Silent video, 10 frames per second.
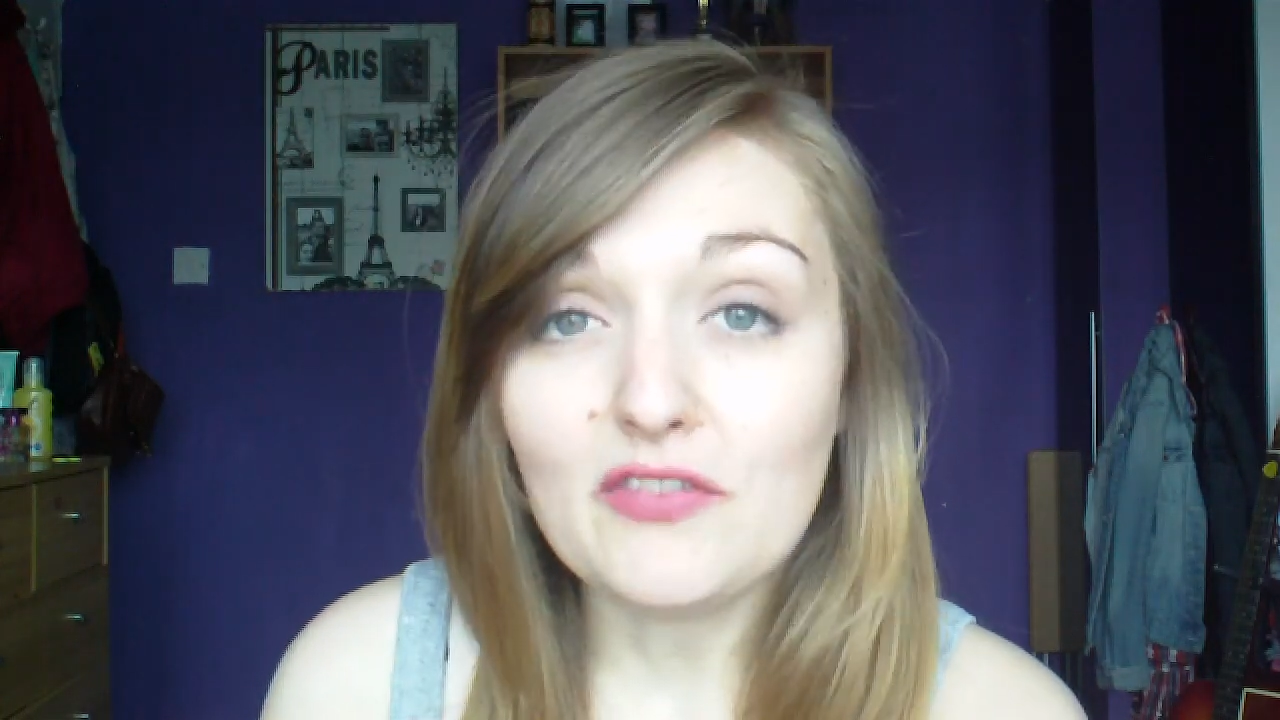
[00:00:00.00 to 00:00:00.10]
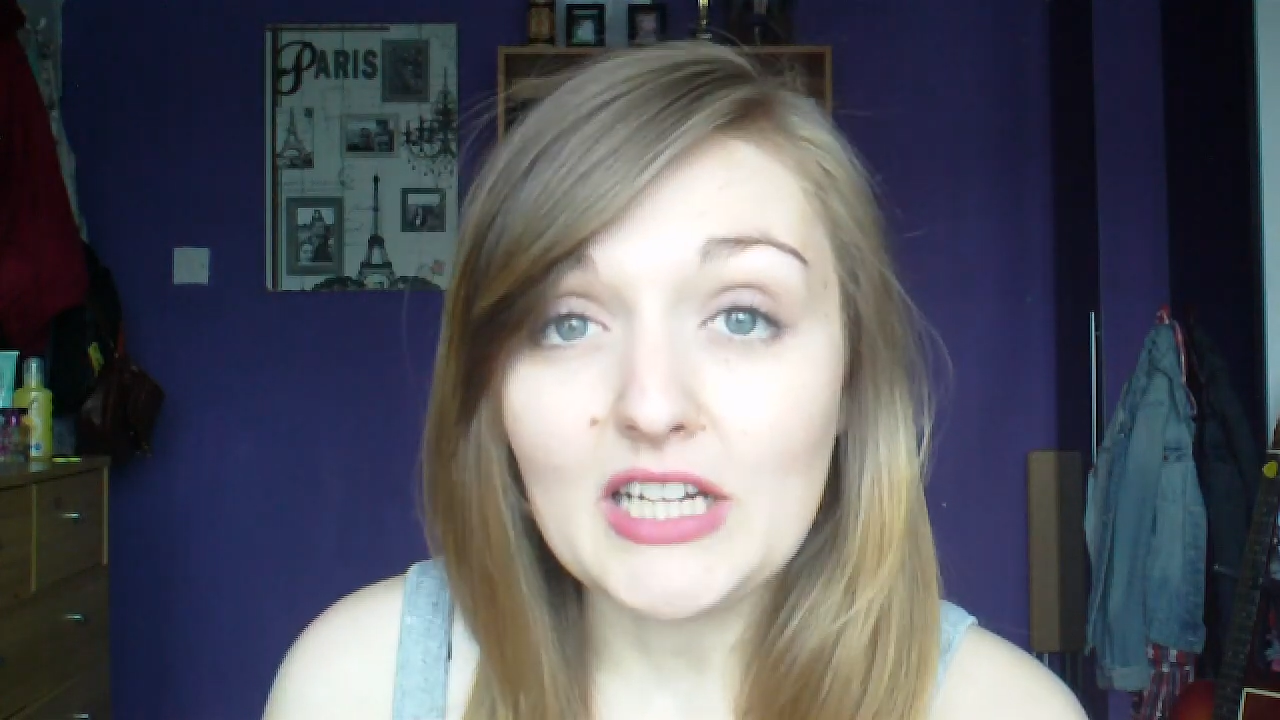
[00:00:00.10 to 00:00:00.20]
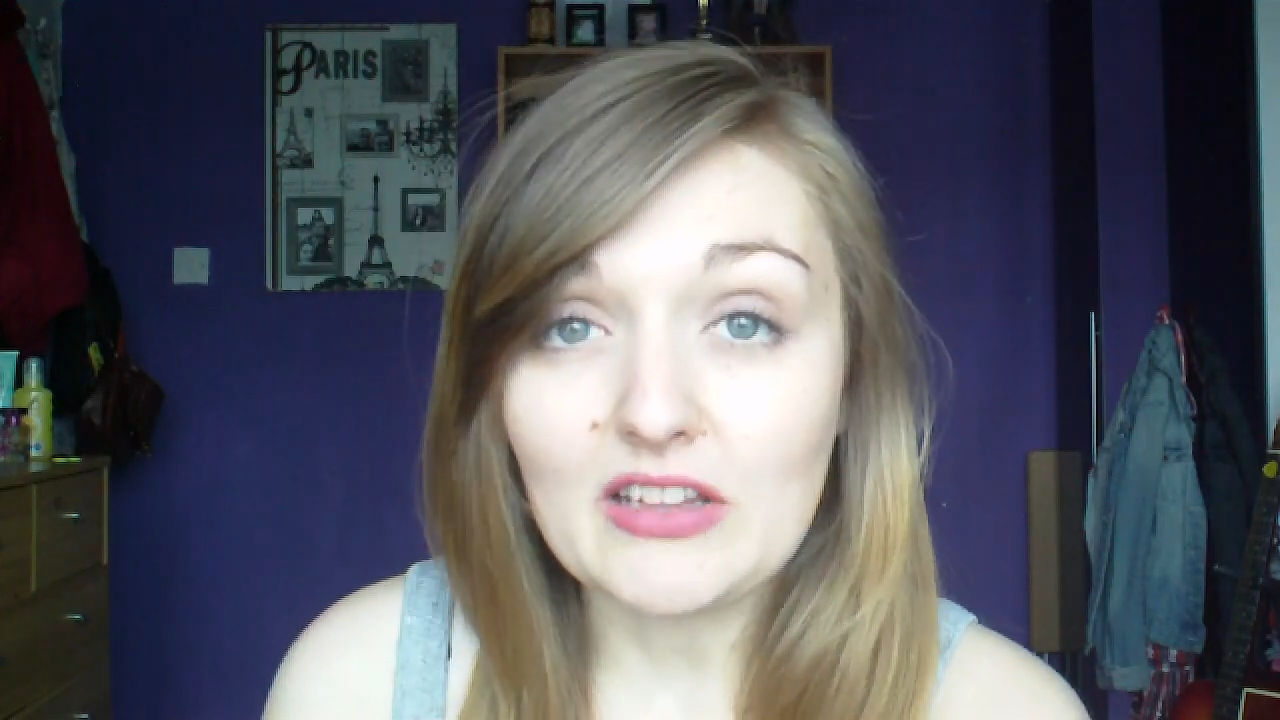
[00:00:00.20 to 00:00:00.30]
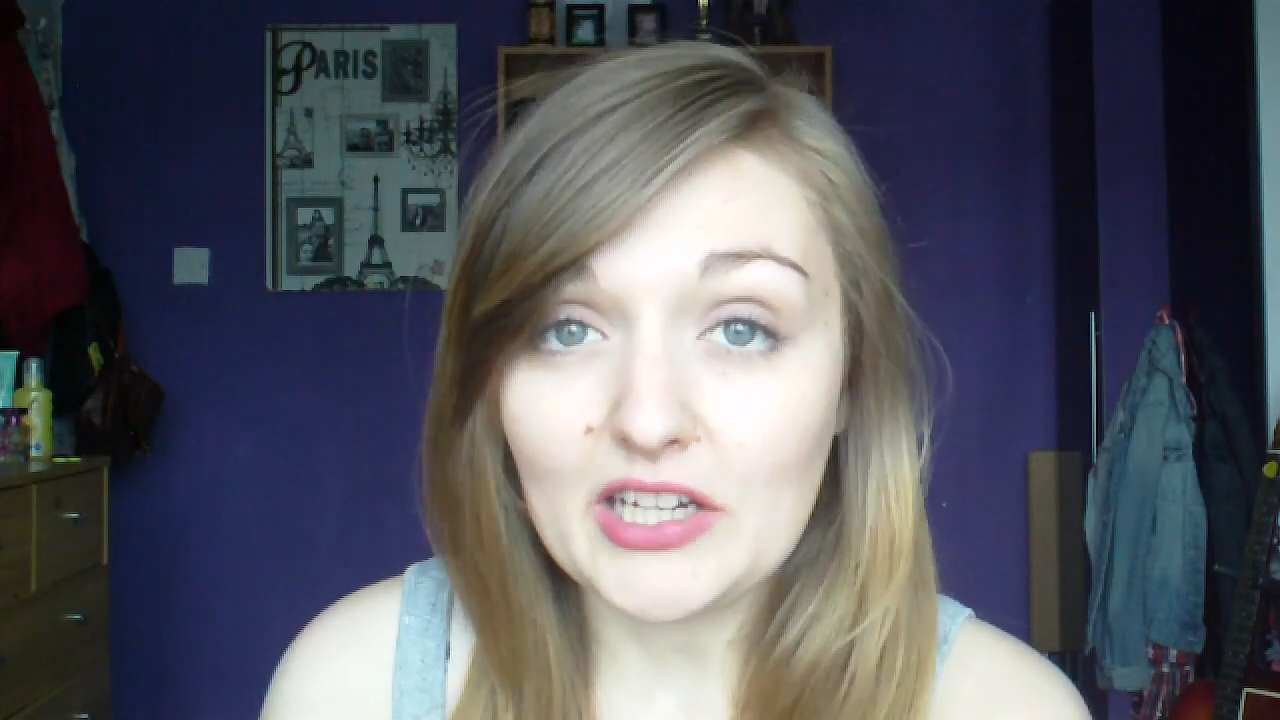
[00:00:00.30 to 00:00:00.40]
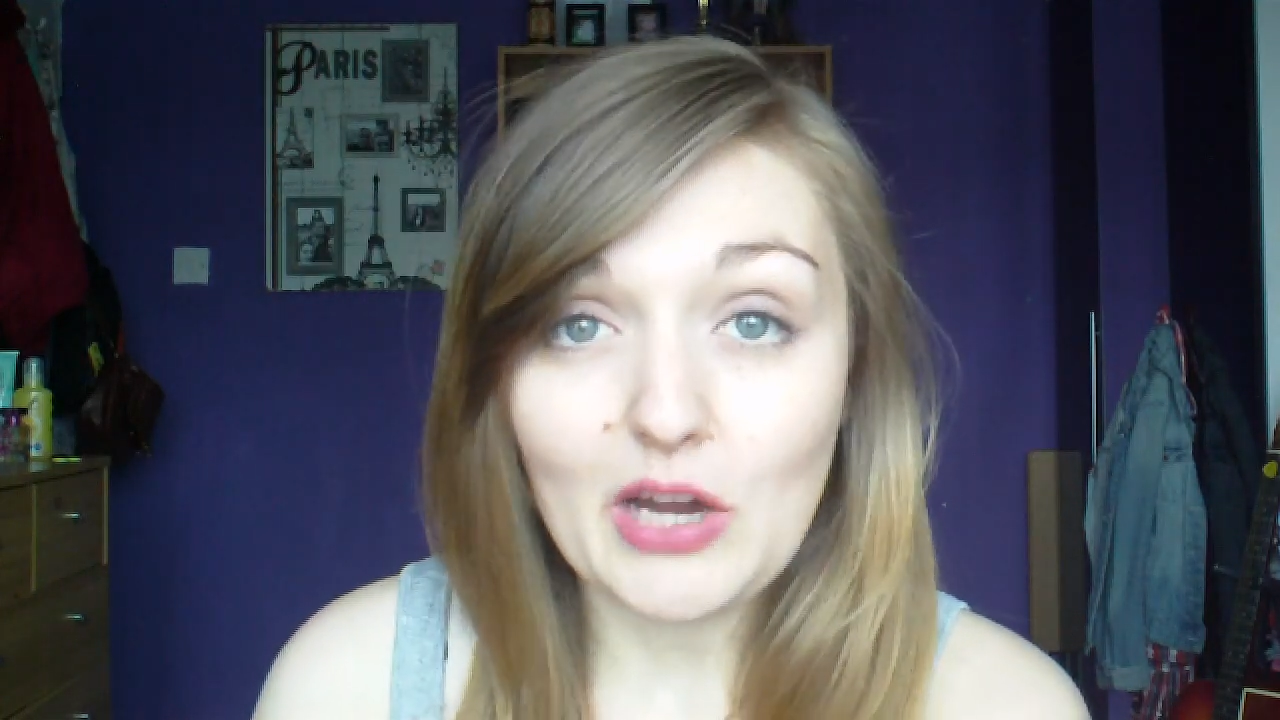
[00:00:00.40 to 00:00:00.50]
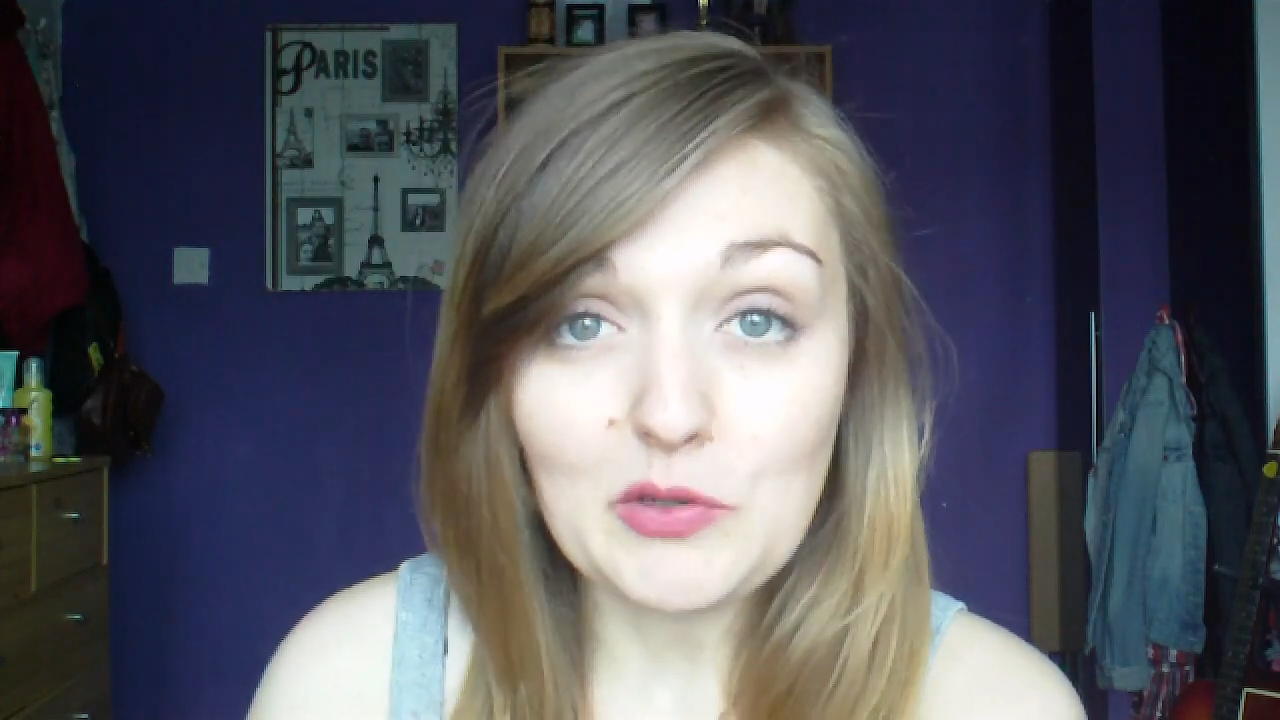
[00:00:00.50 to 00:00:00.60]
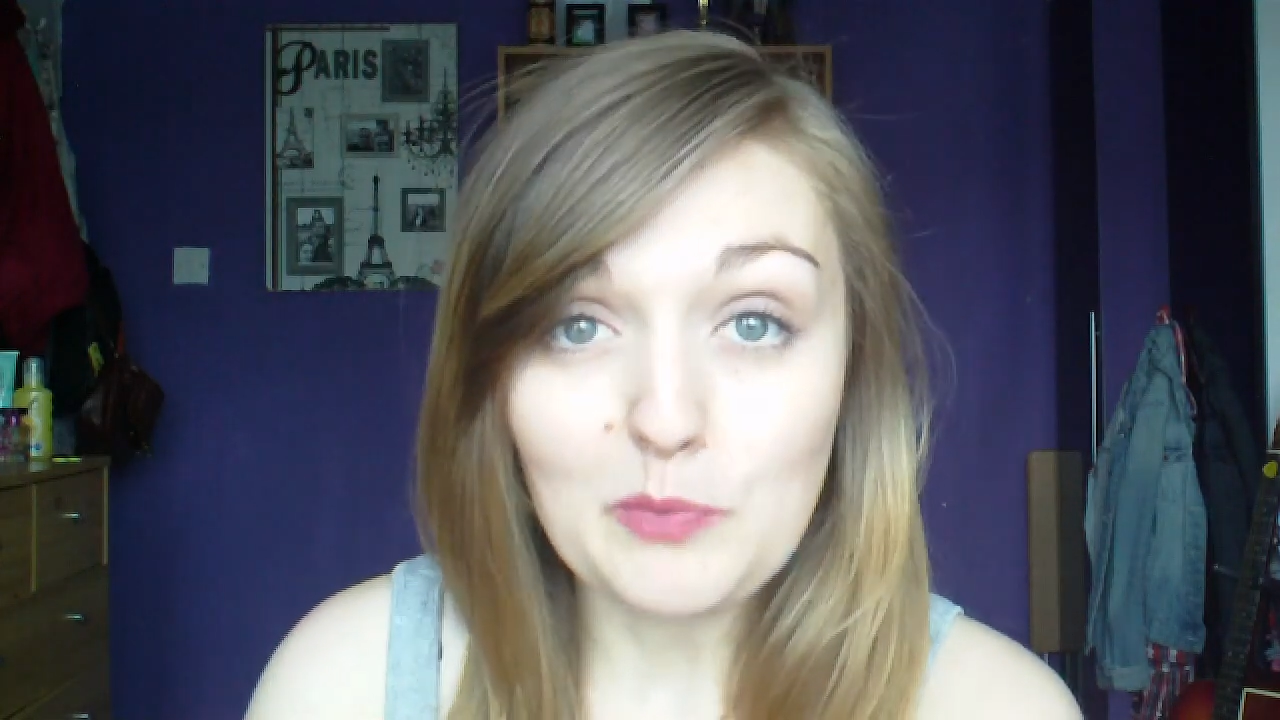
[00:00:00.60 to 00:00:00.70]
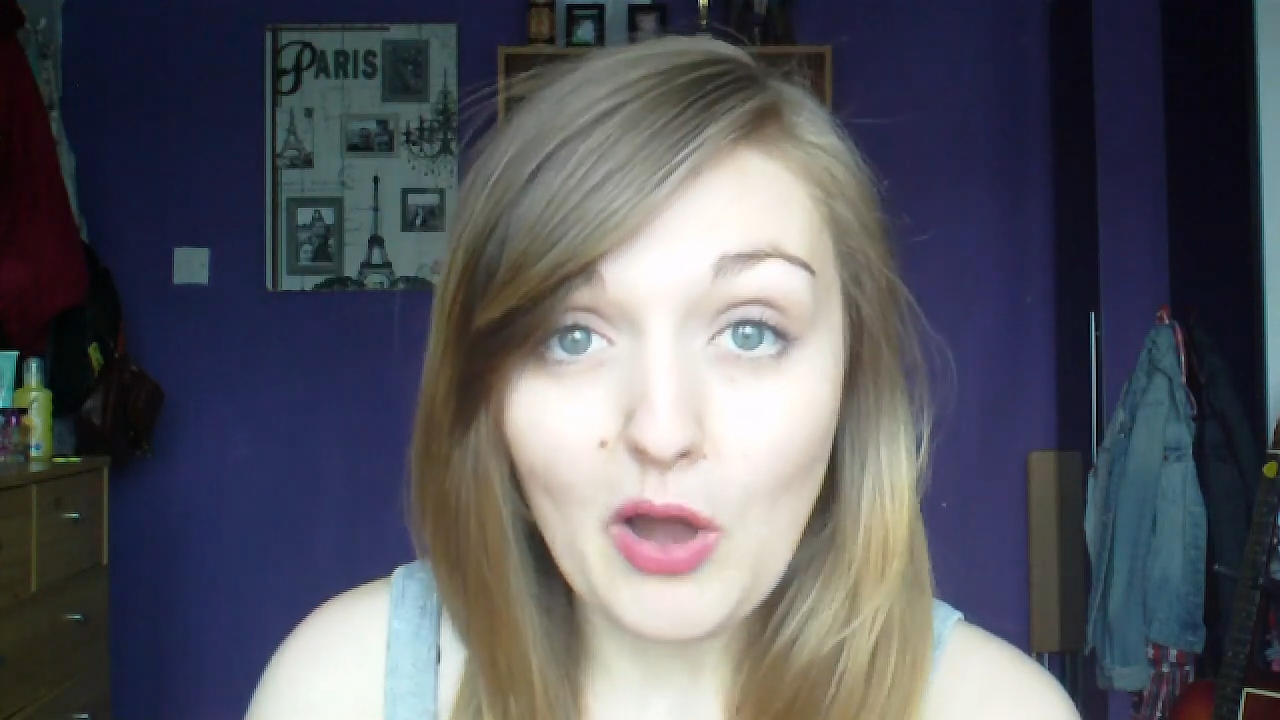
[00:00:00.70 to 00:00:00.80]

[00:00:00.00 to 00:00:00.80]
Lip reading: feeling like I was